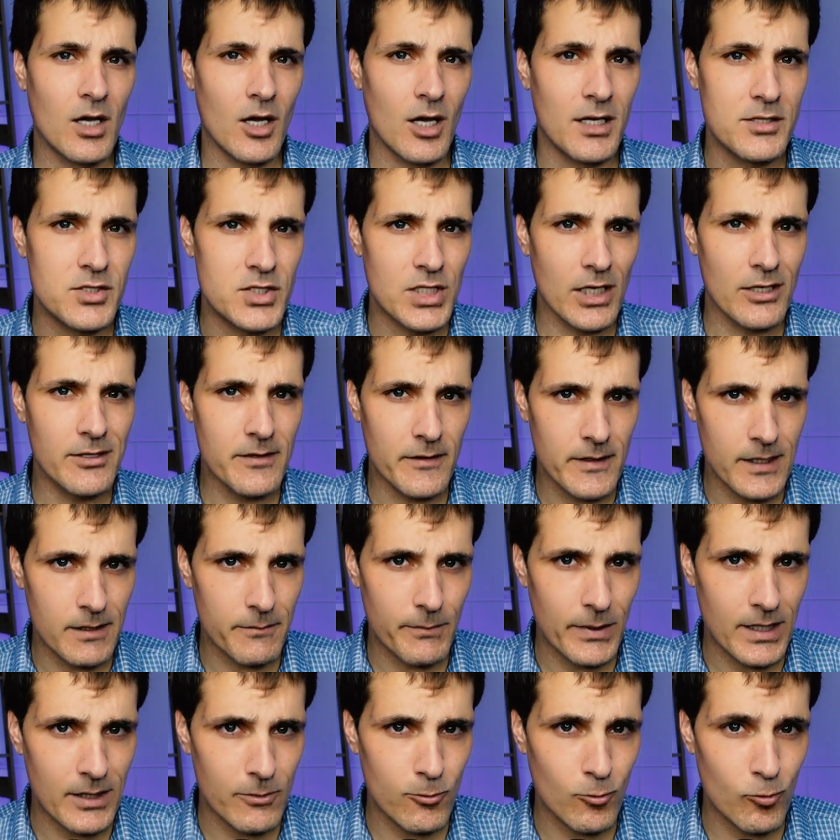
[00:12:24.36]
I don't
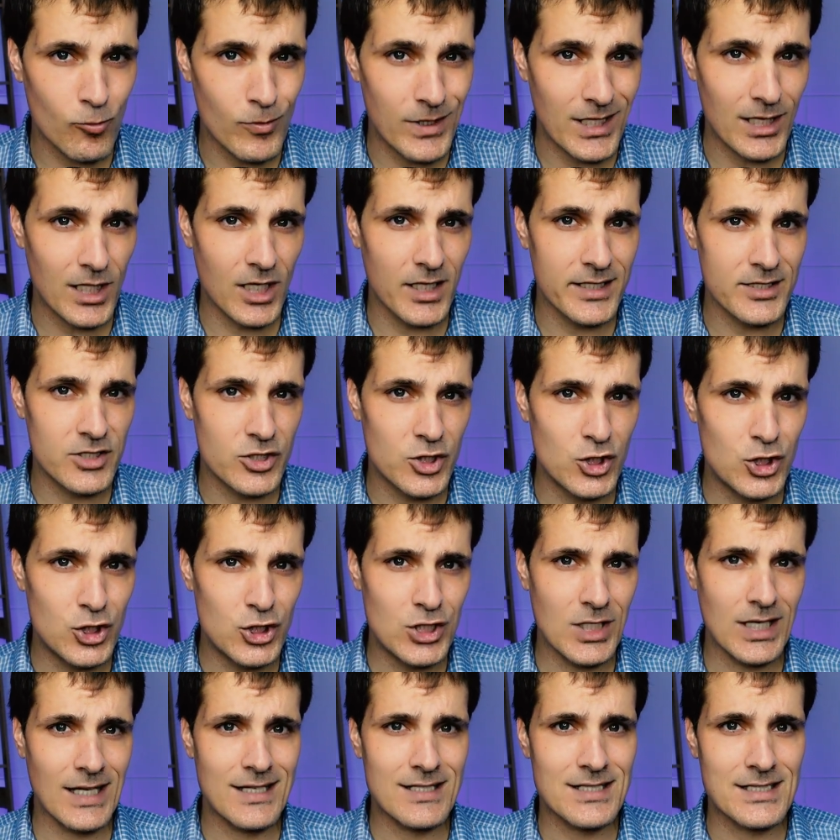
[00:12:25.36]
think people realize
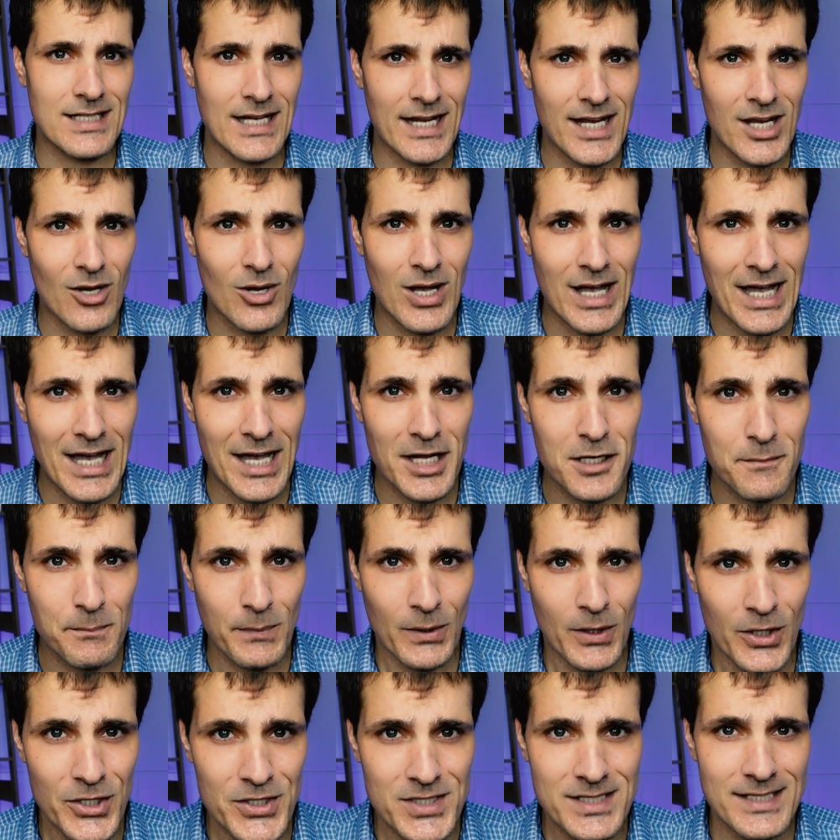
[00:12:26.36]
just how hard a
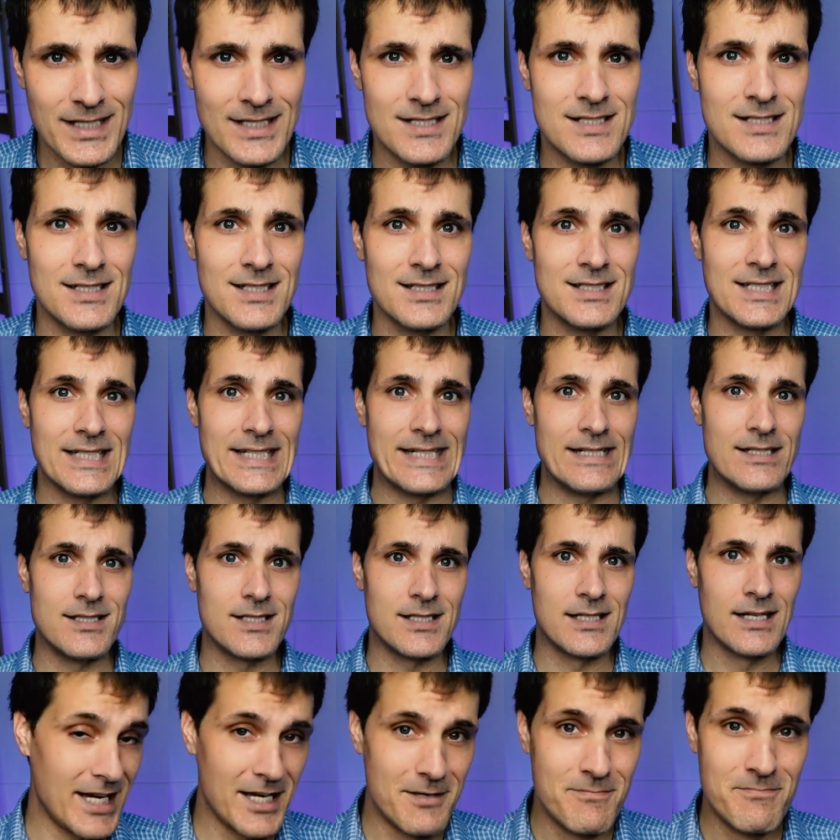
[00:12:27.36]
process this
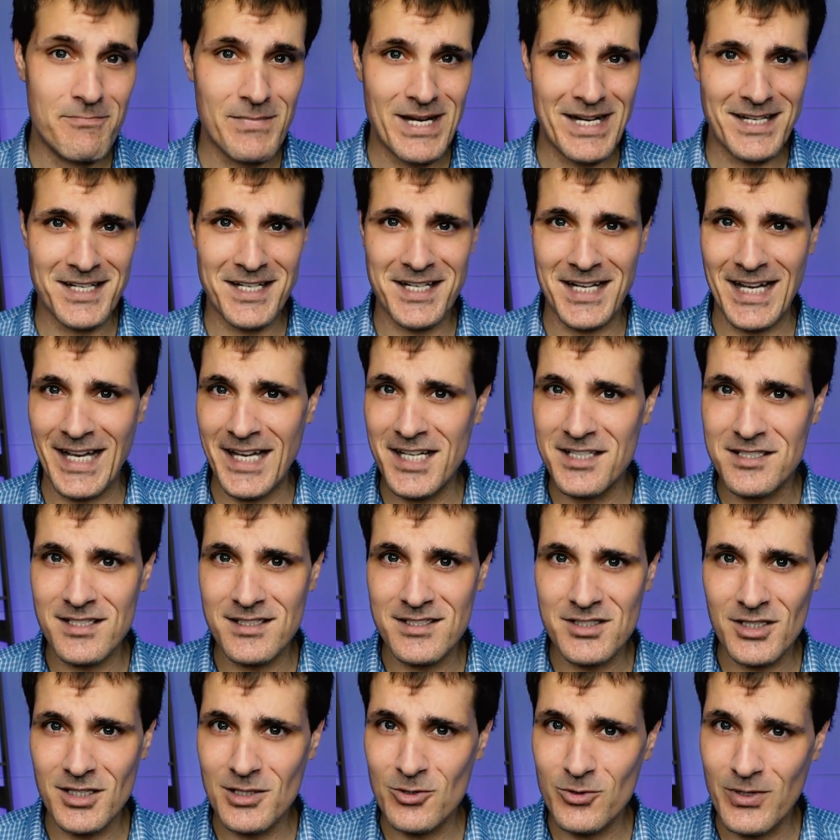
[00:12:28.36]
is. In many
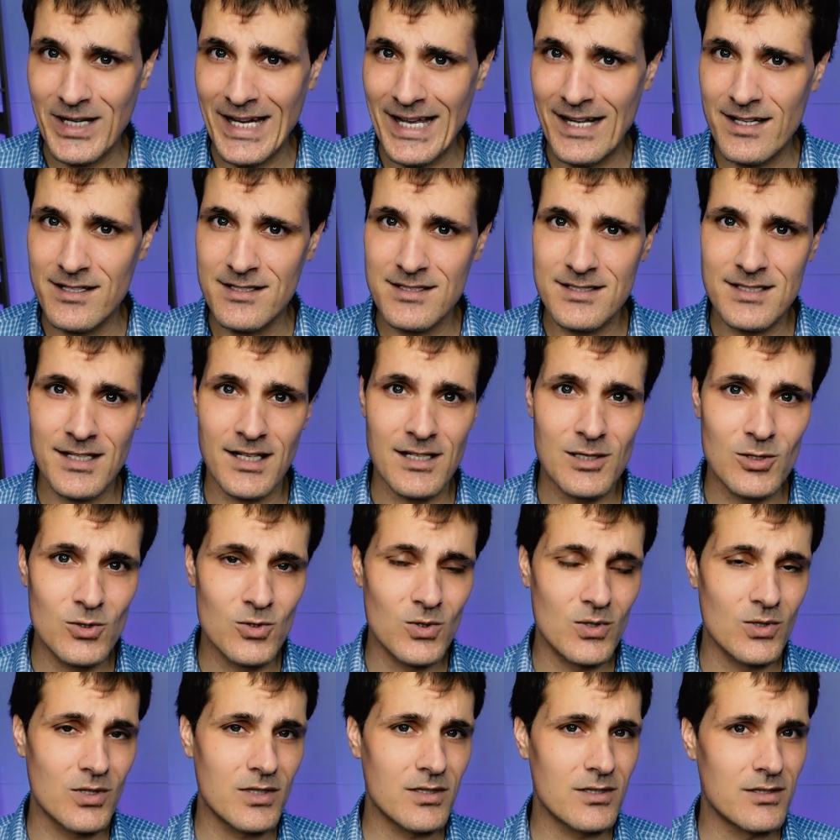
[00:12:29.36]
cases, I look at it and say,
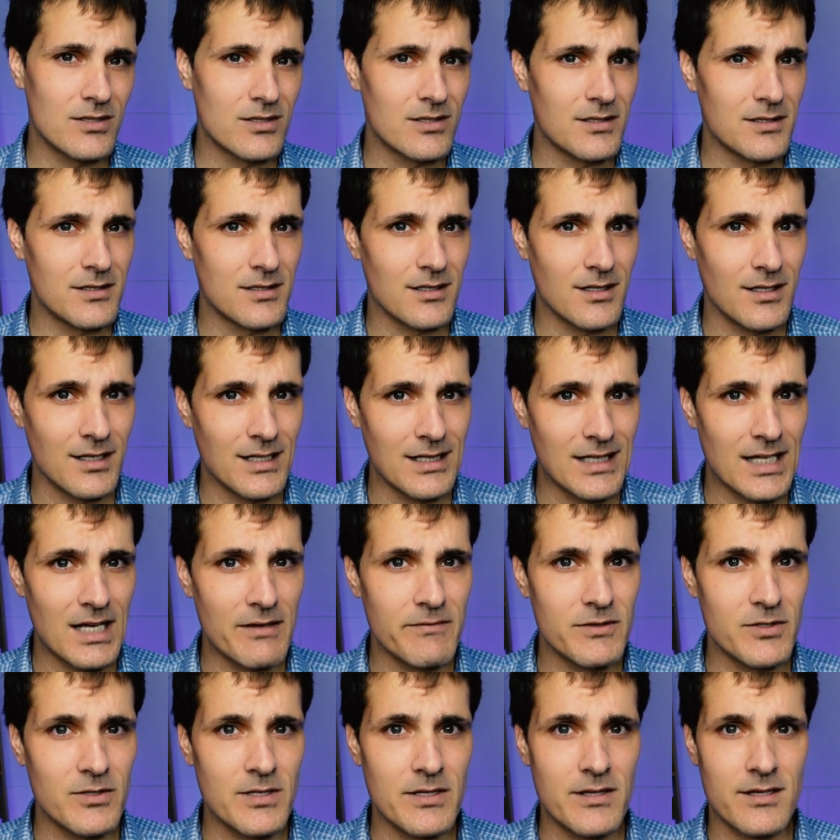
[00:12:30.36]
look, I
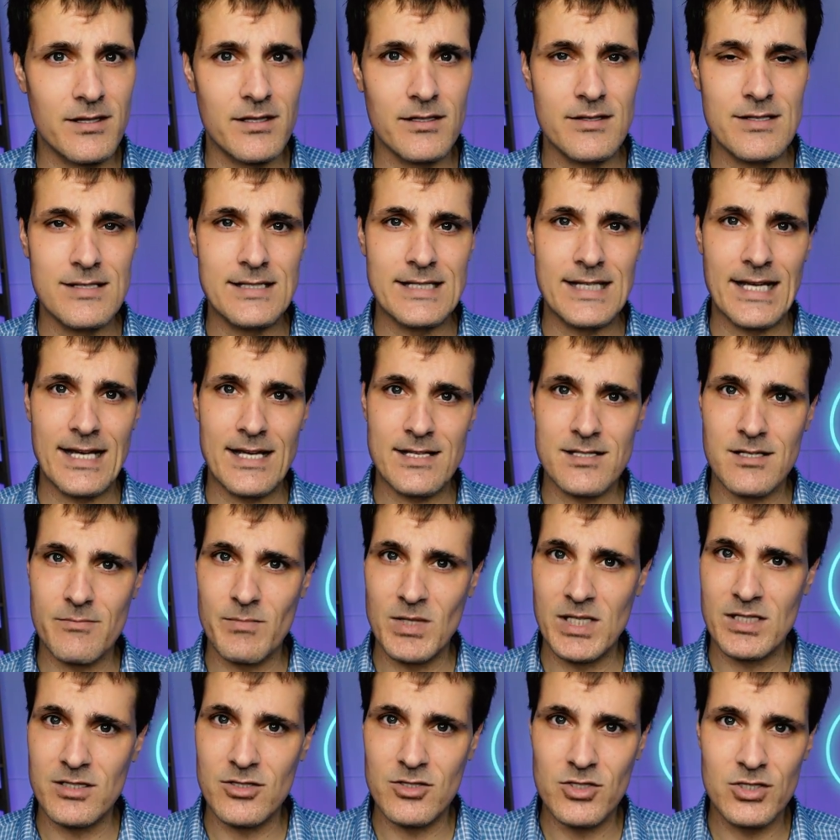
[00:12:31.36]
love your
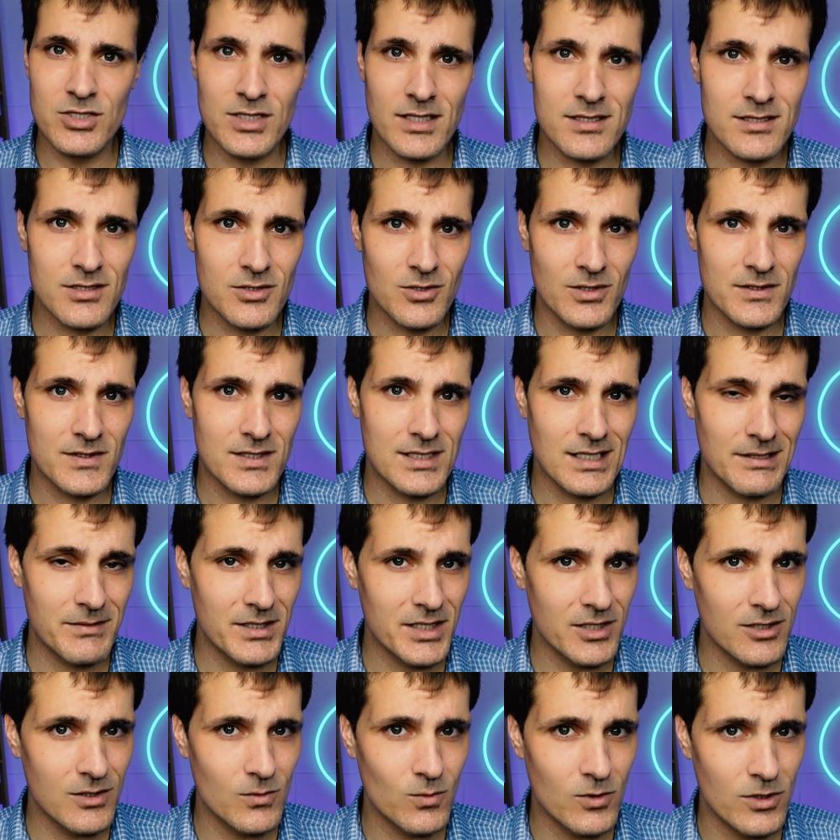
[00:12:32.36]
enthusiasm. It's just not
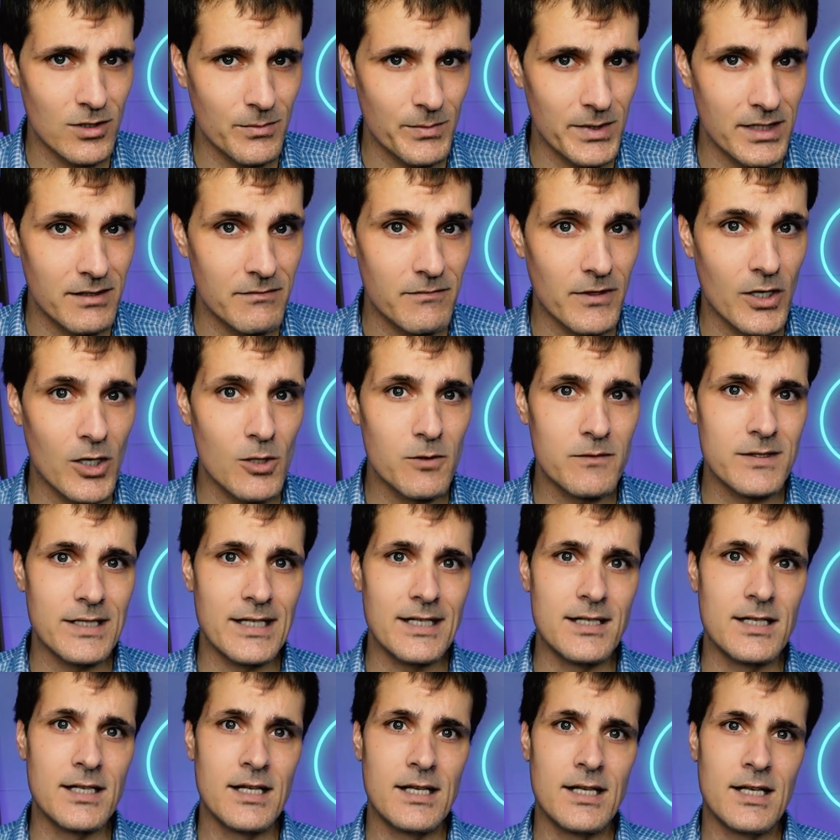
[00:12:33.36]
something I'd want to be involved
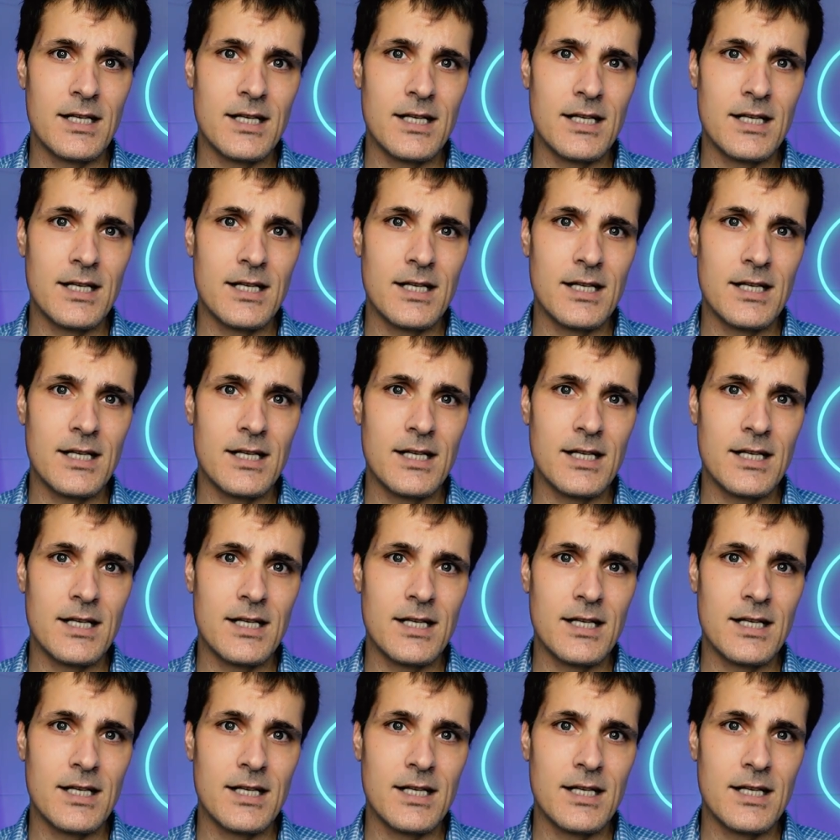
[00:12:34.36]
in.